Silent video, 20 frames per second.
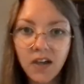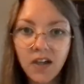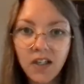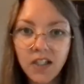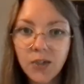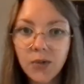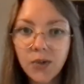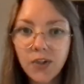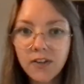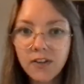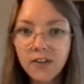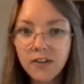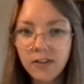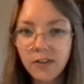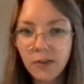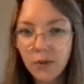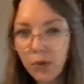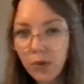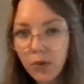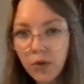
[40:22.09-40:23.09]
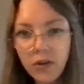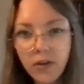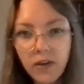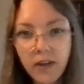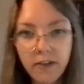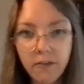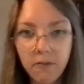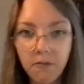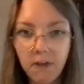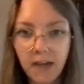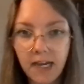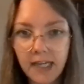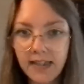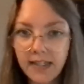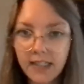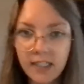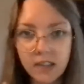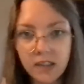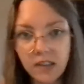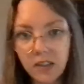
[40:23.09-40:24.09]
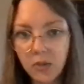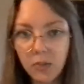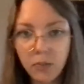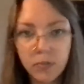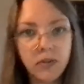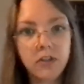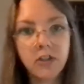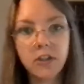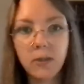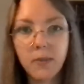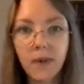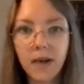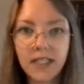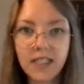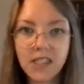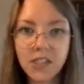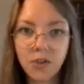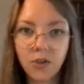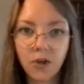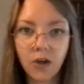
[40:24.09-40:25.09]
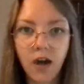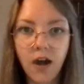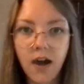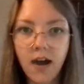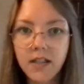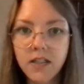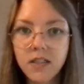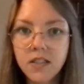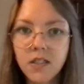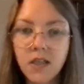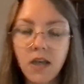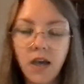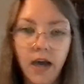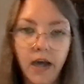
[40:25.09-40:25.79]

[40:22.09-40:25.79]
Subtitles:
you can Google and find like a little blurb on each cross.